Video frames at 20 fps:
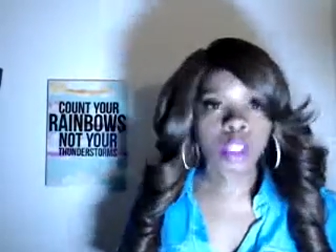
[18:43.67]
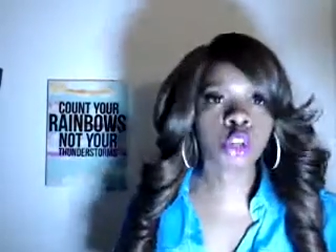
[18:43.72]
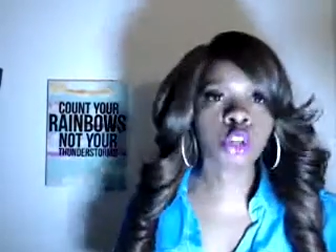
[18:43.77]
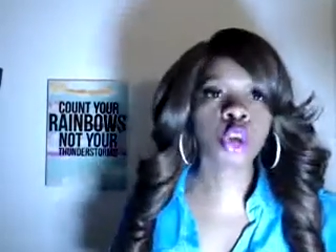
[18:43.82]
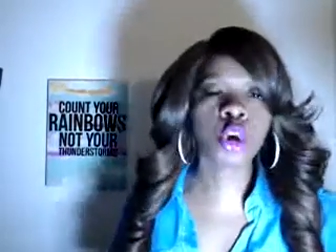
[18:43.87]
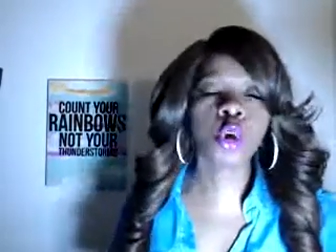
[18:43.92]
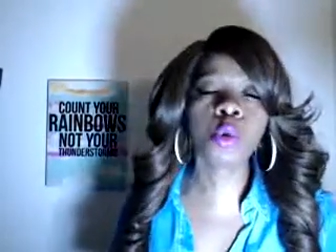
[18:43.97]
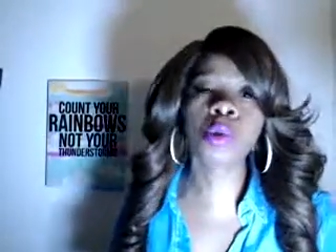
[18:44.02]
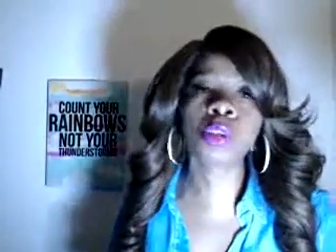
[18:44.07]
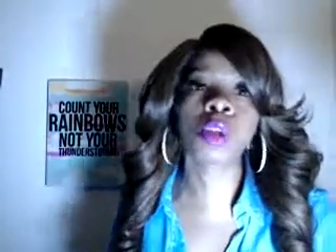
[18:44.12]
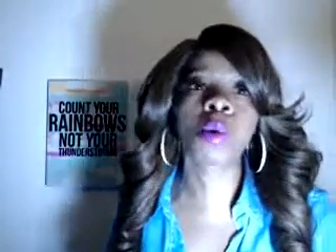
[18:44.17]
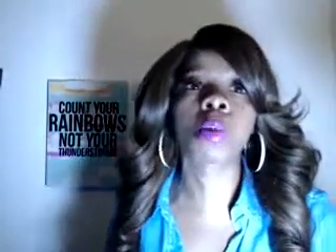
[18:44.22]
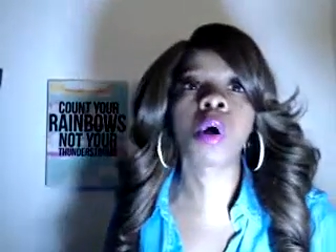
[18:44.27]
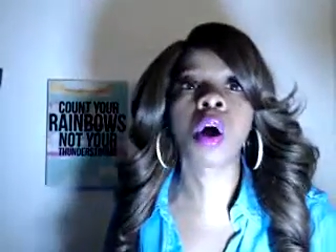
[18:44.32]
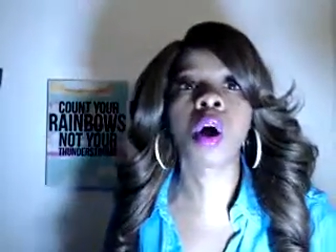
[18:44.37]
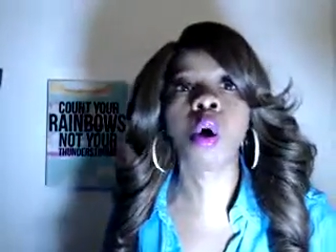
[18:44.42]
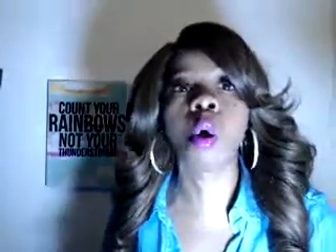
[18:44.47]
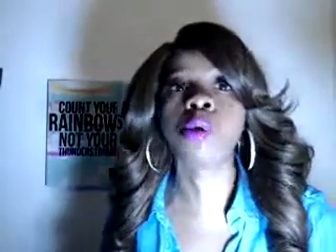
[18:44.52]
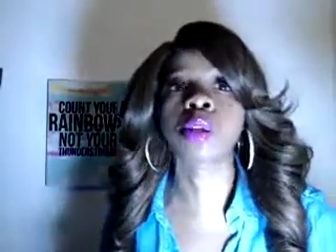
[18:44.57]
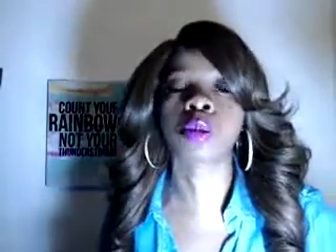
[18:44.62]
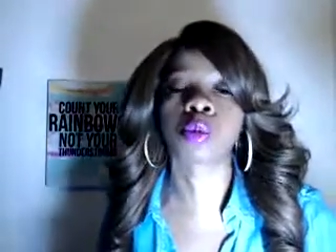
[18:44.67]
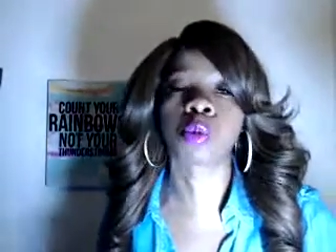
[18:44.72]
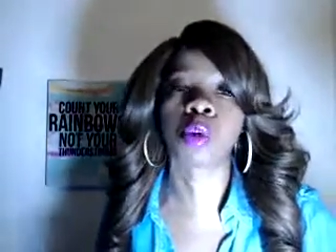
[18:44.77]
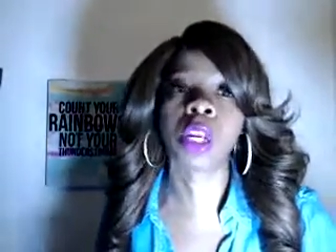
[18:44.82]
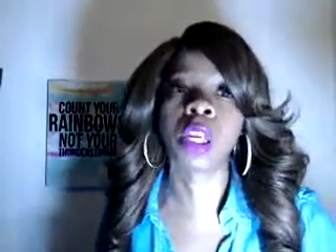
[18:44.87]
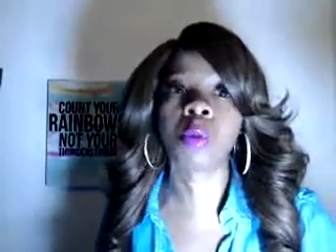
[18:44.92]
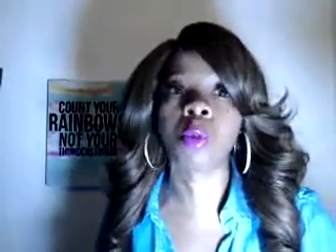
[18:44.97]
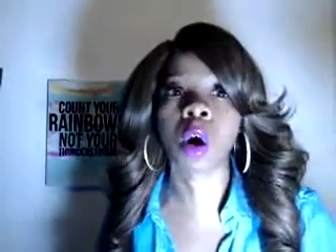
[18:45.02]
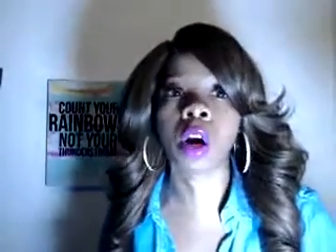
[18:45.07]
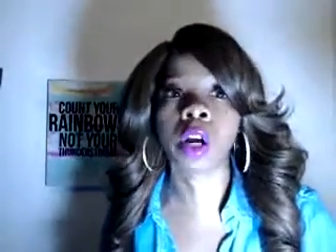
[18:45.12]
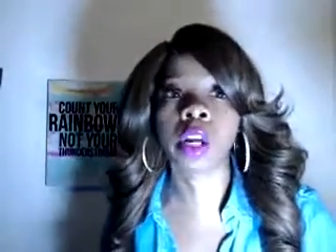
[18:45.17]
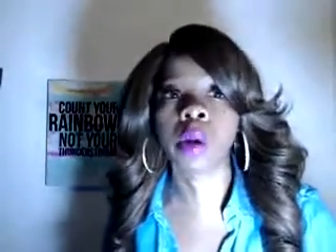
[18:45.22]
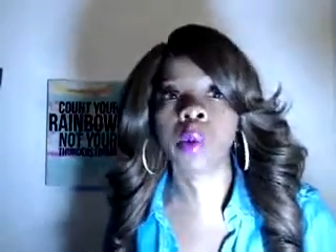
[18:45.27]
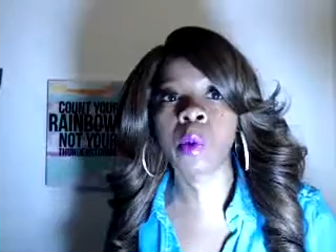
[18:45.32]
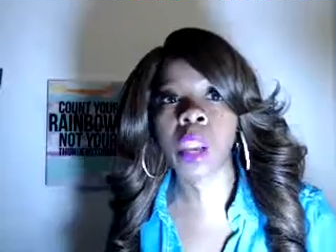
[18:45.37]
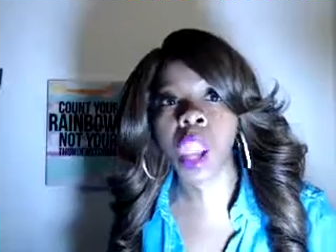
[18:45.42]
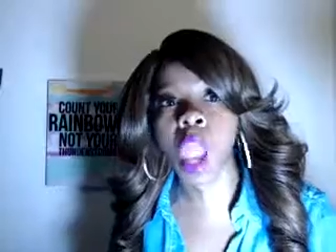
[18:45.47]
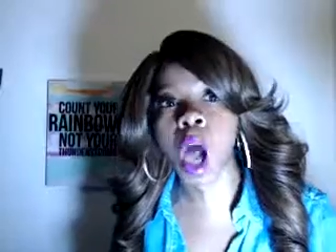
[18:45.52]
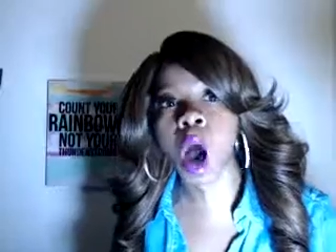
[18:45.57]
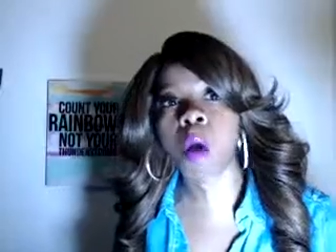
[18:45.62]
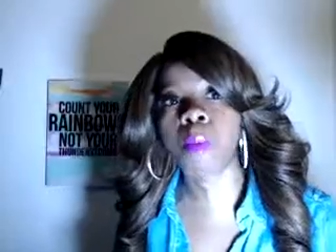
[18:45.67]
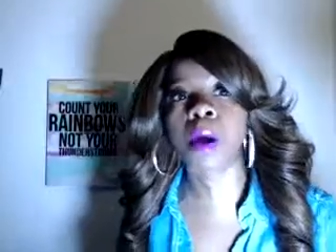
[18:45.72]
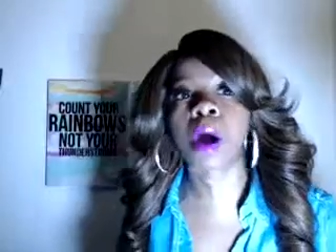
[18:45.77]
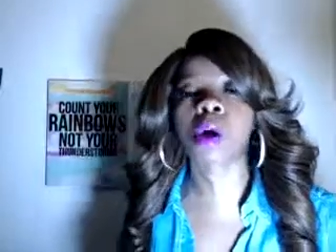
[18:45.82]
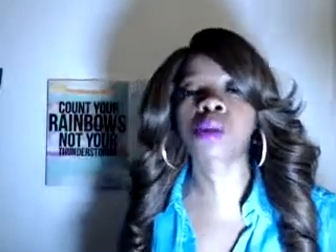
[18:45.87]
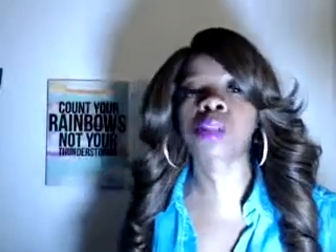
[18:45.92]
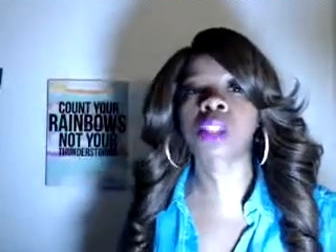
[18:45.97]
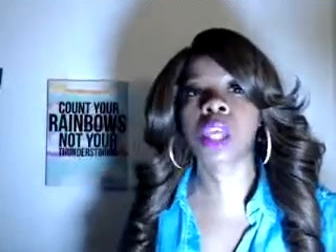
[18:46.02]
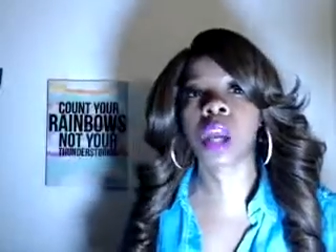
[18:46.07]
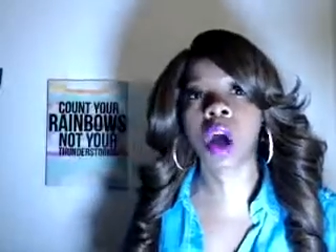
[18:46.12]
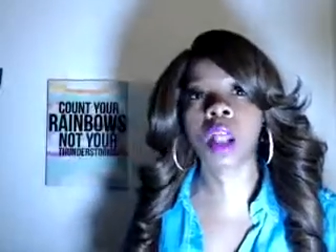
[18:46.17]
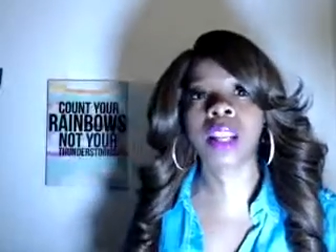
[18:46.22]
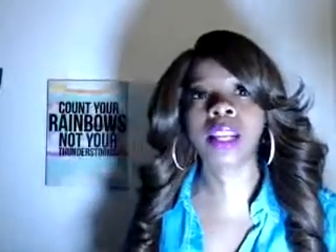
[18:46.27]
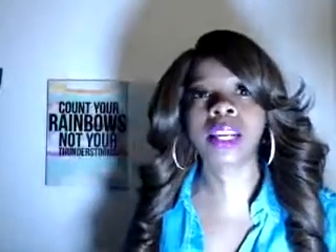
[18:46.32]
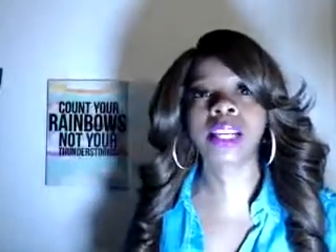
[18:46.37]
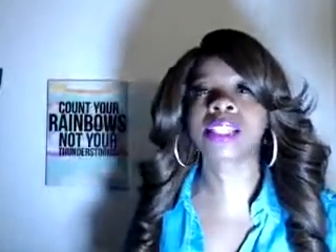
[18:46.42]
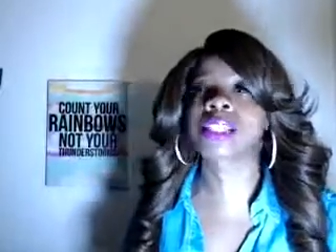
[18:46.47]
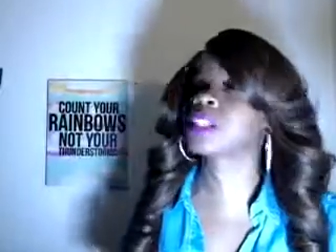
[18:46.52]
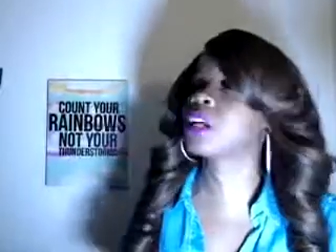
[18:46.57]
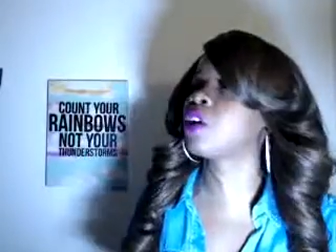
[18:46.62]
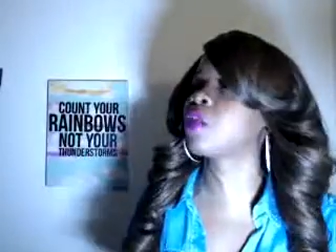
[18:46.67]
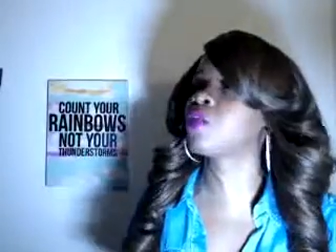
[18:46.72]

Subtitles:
You was the one who was really working with Lobos and all of this stuff.